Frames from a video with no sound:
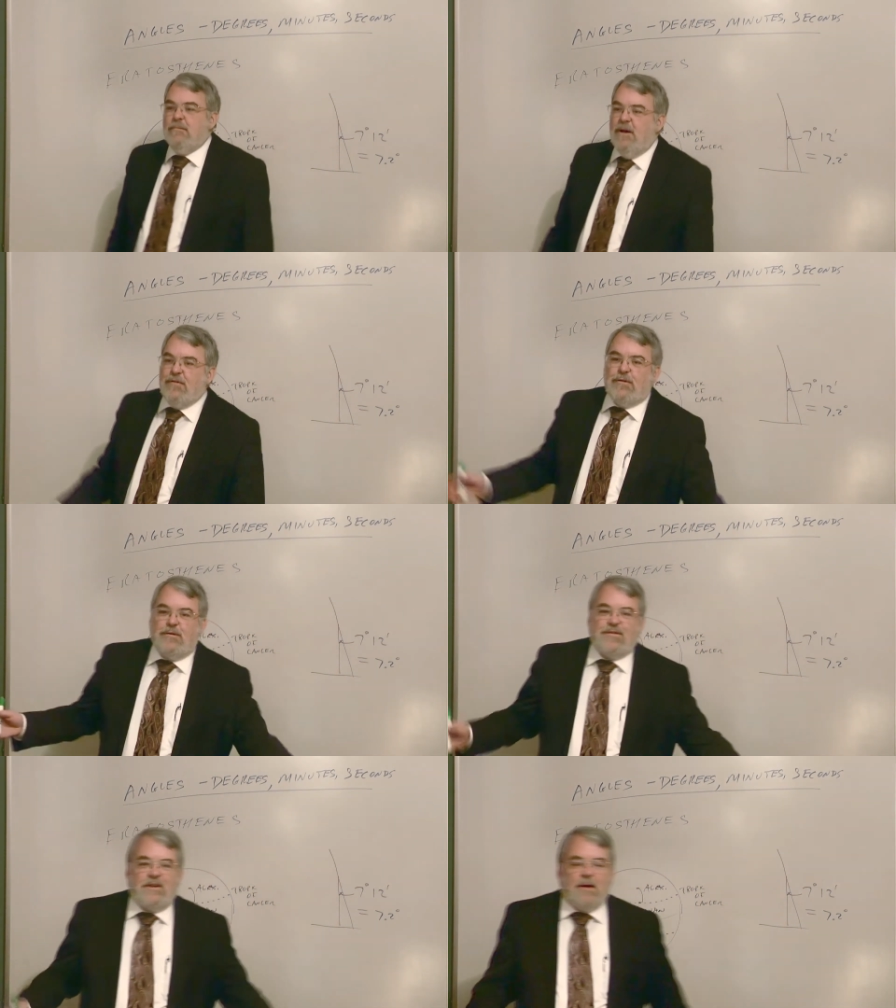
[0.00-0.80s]
measure
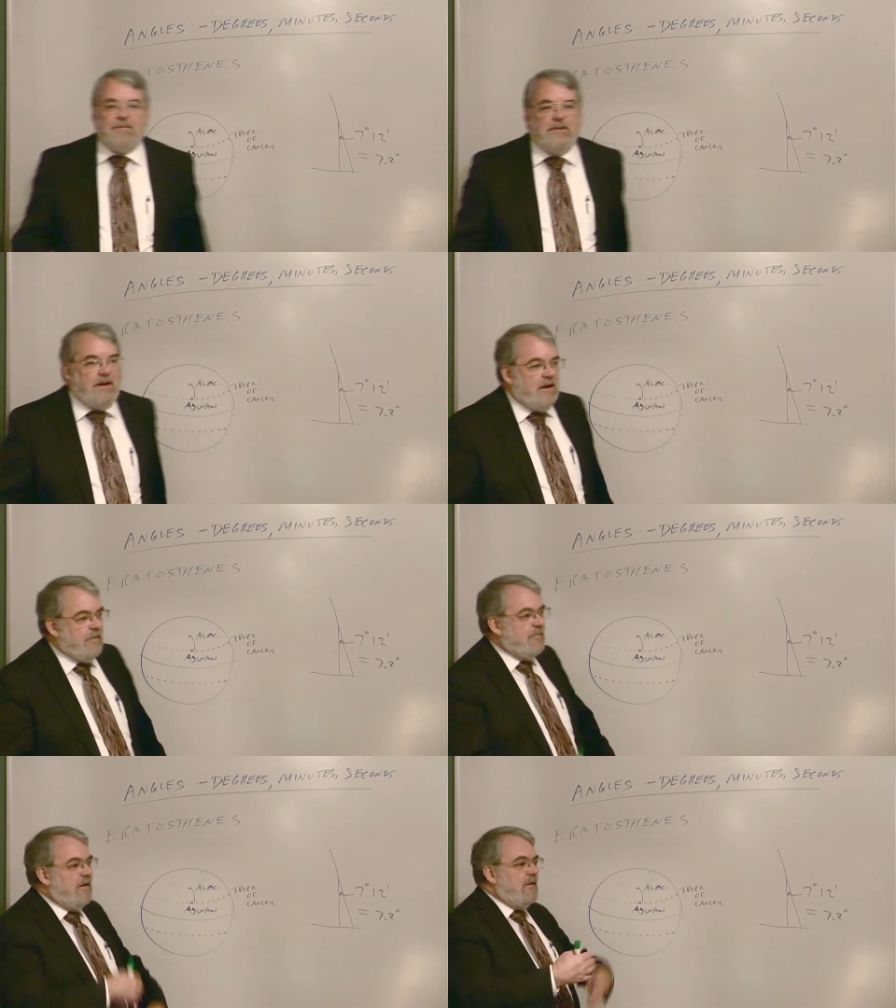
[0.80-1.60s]
their steps, and they had
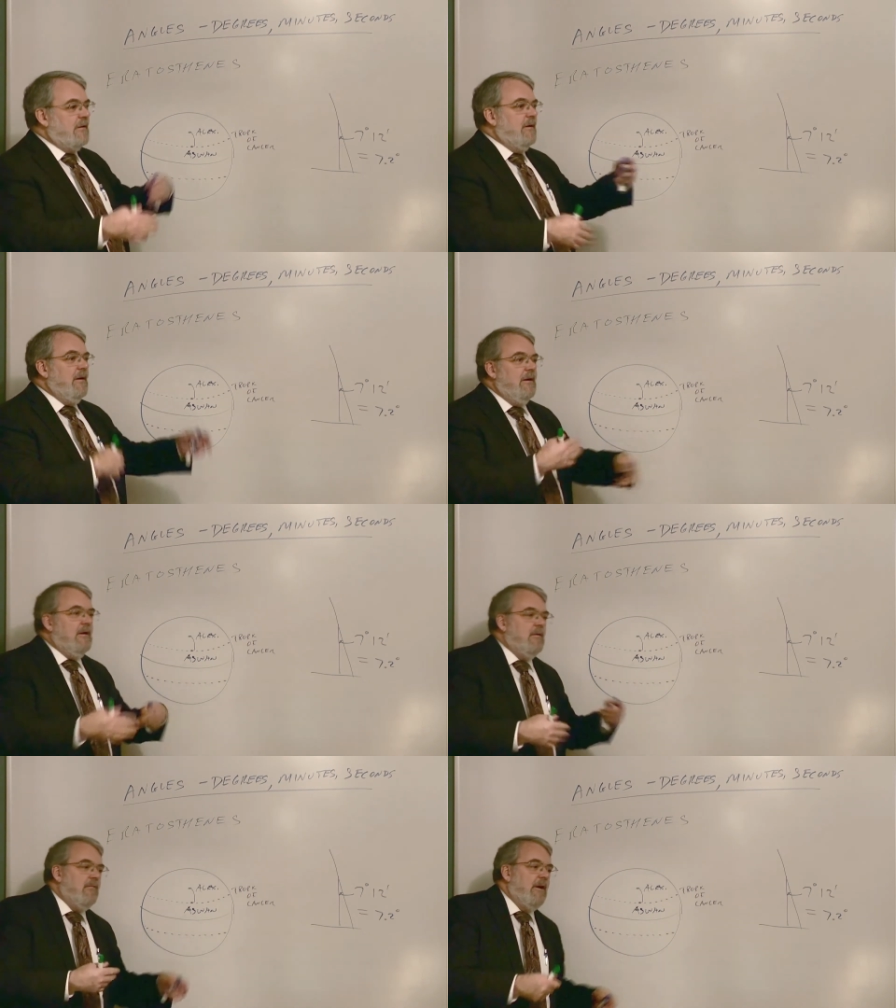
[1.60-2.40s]
a
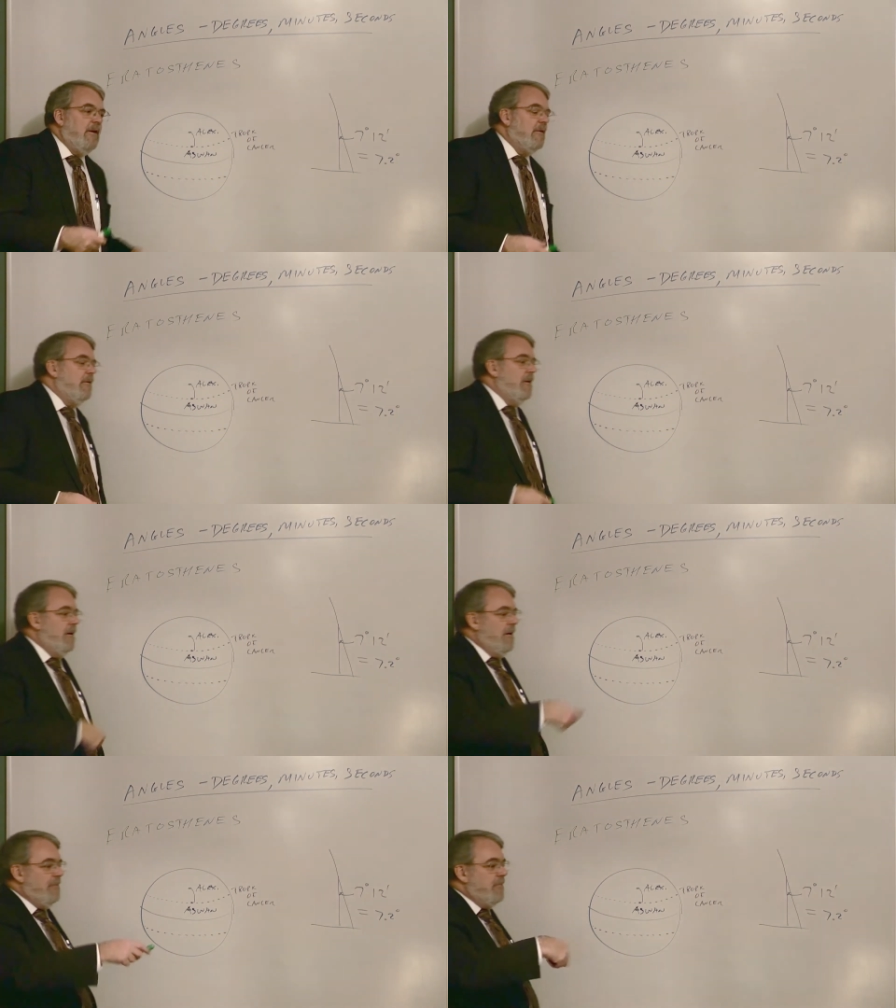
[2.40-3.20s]

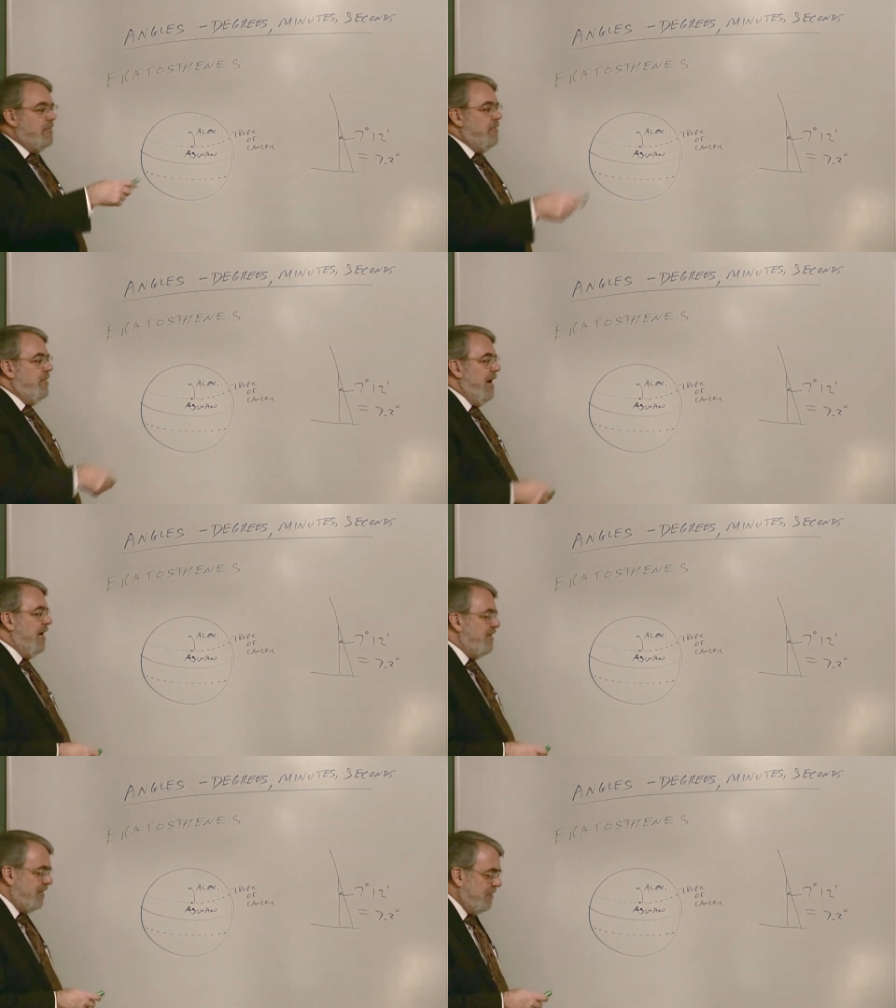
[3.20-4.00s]
regular
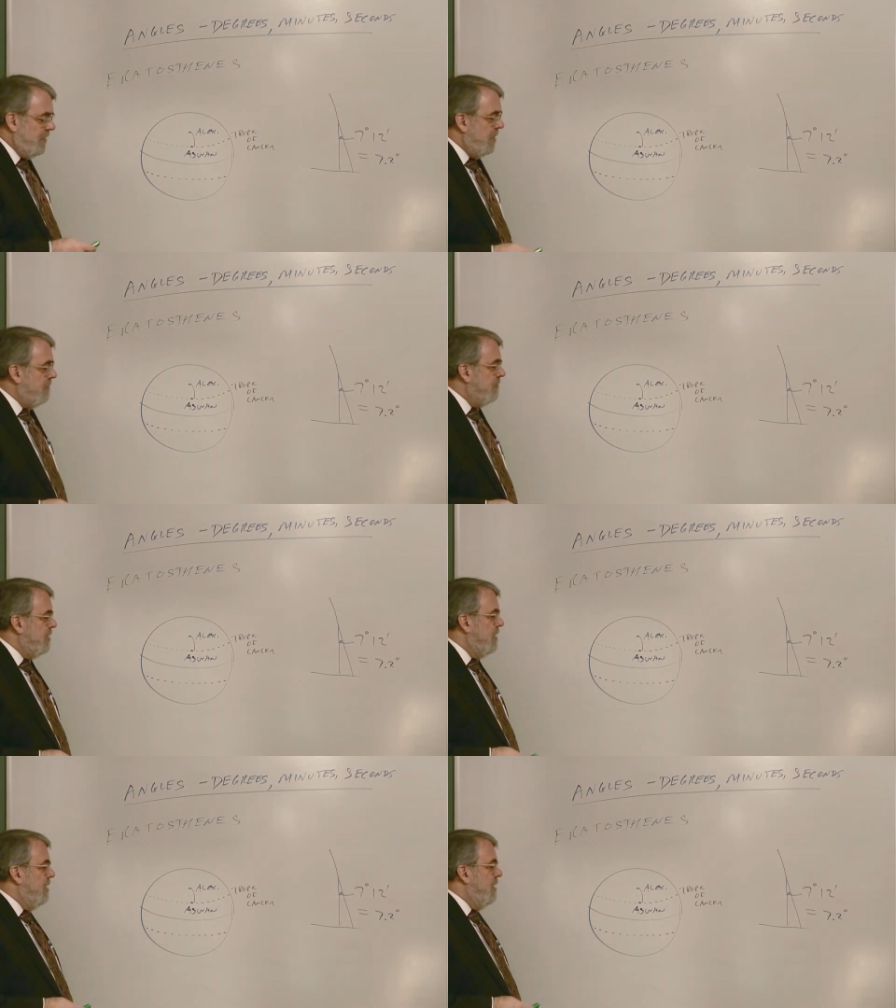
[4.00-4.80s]
pace.
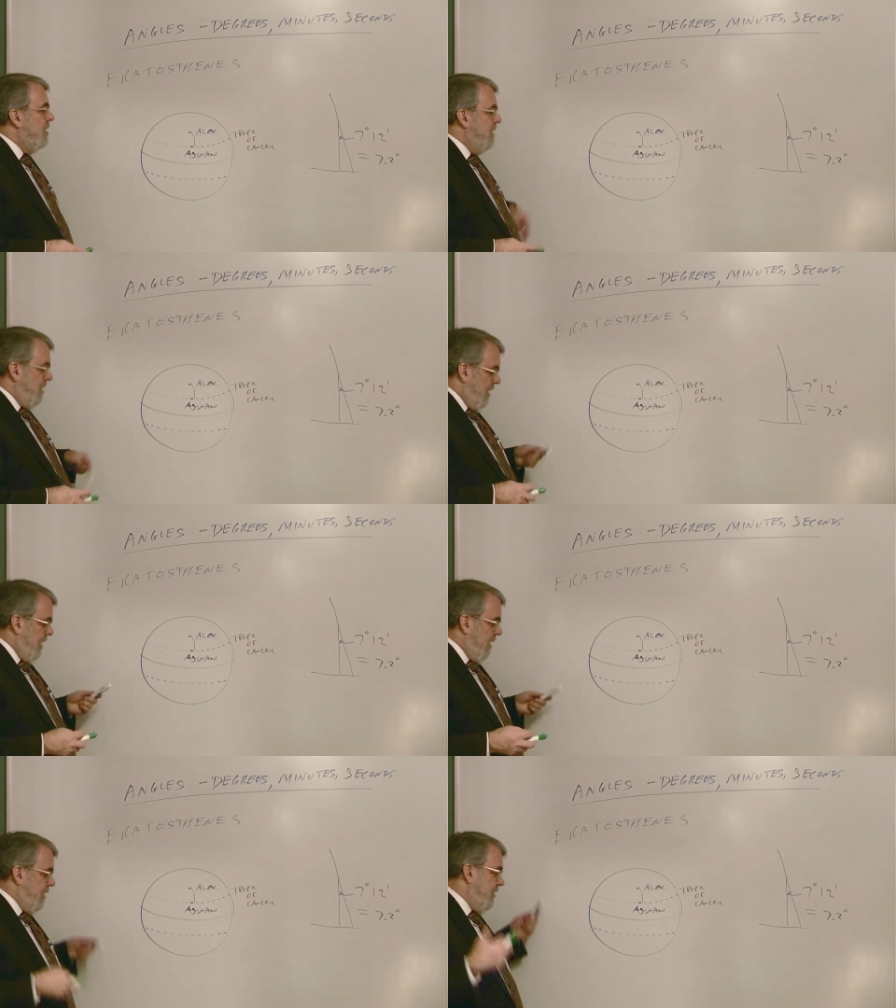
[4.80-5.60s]

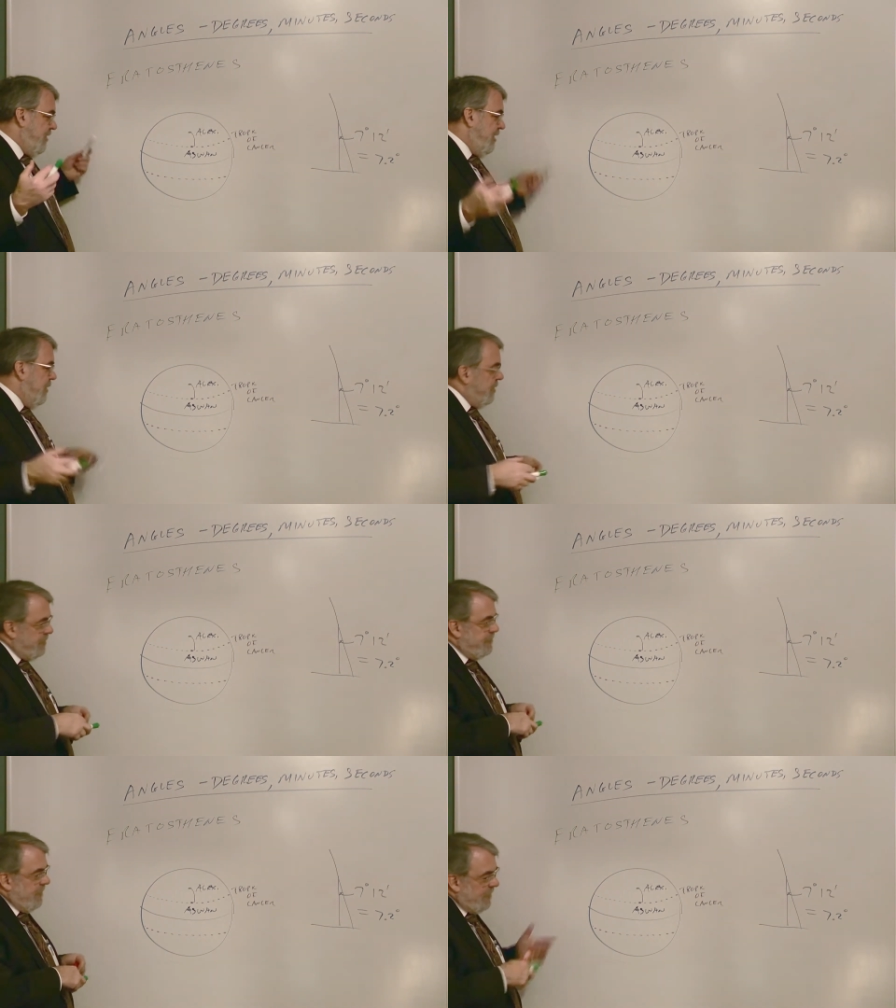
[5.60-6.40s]
And so they
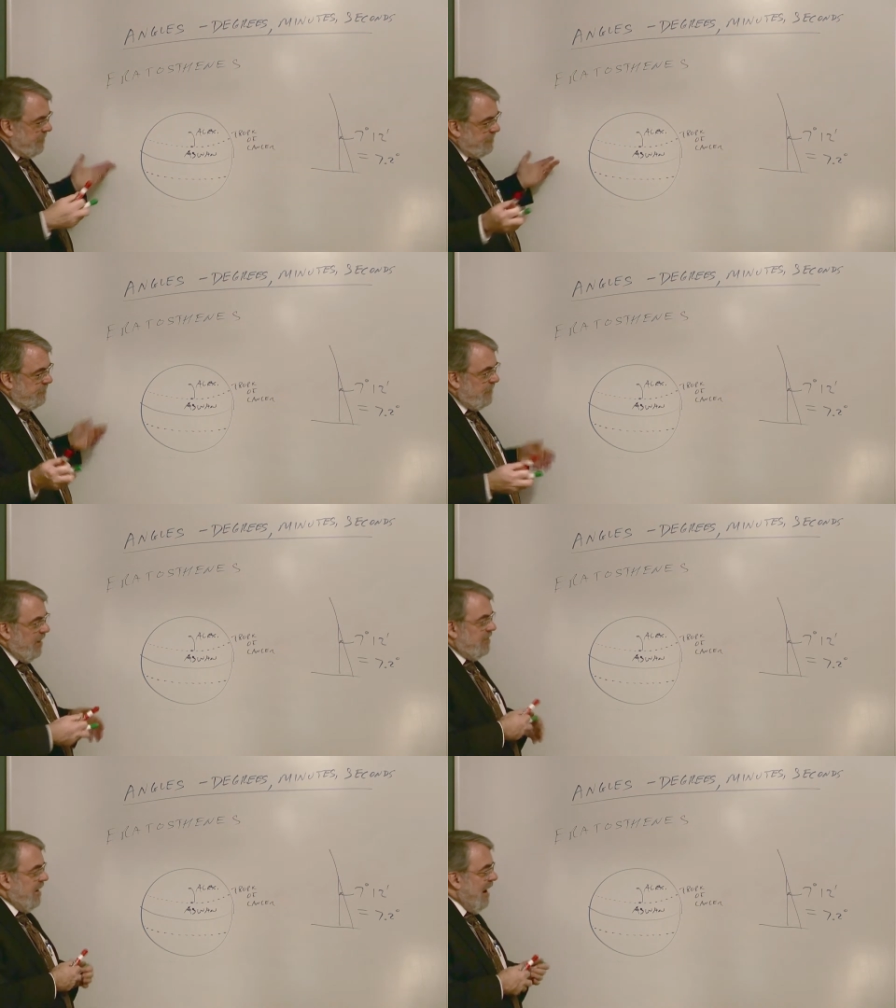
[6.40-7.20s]
were, you know,
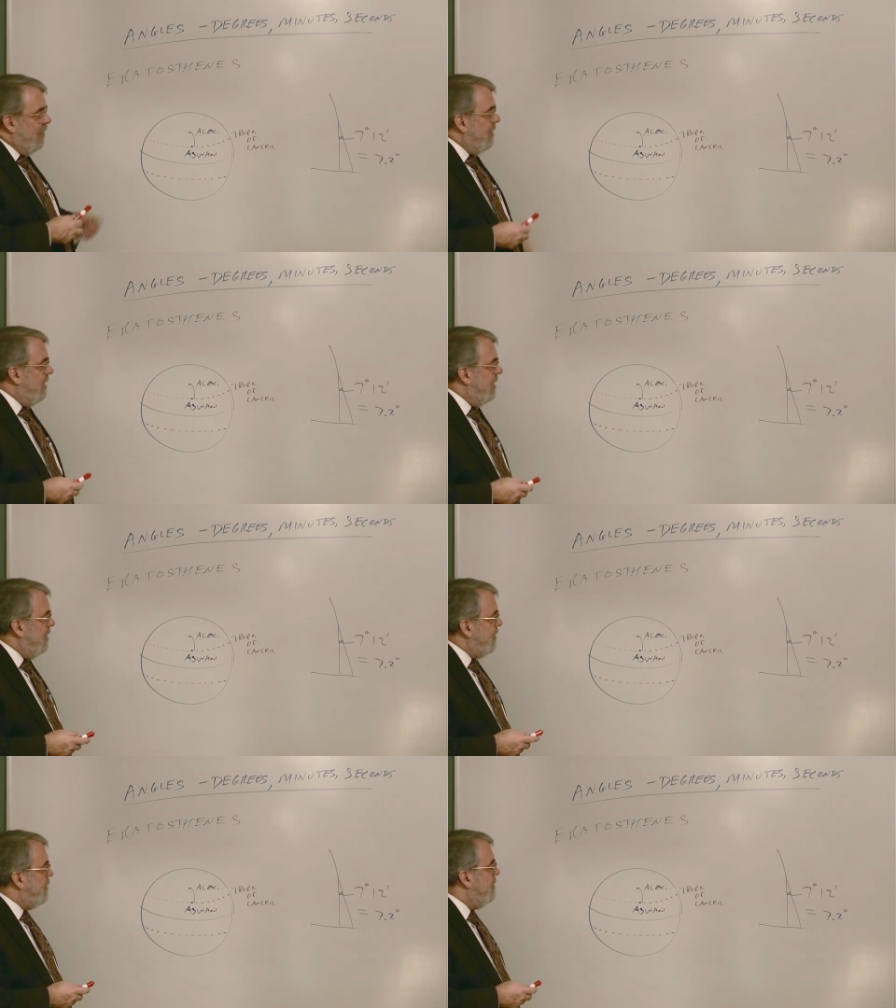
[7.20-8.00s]
mildly accurate, I
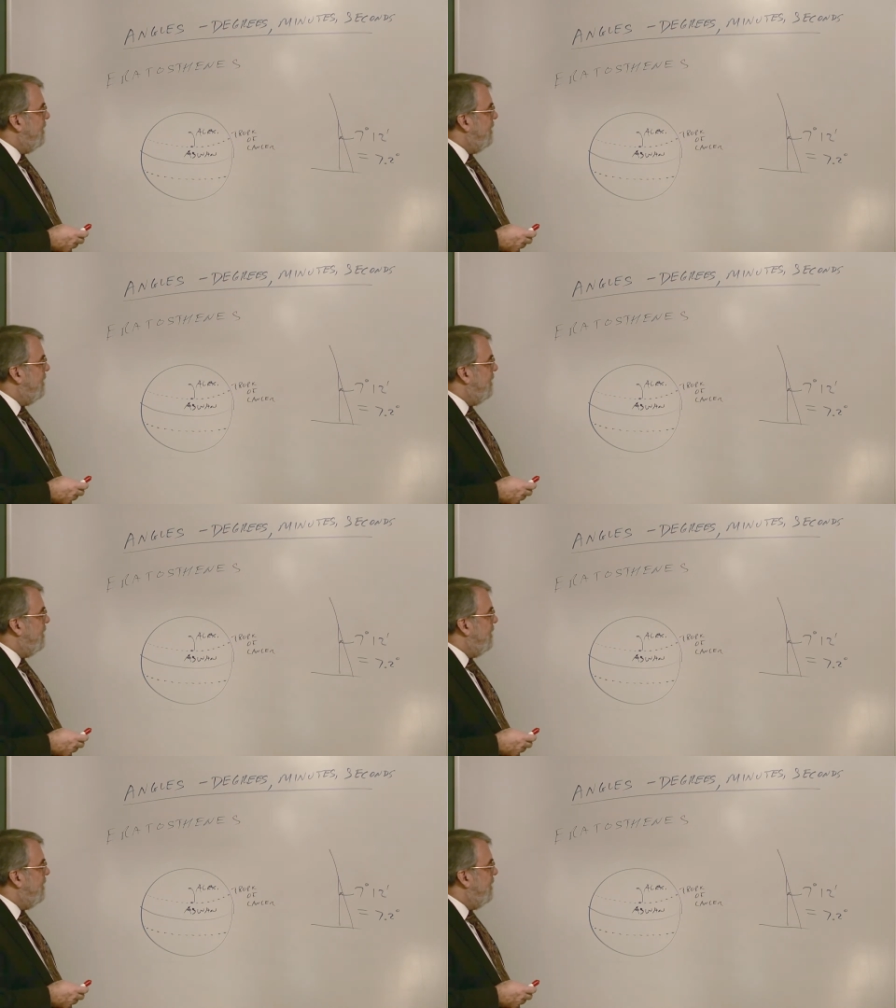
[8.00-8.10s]
guess.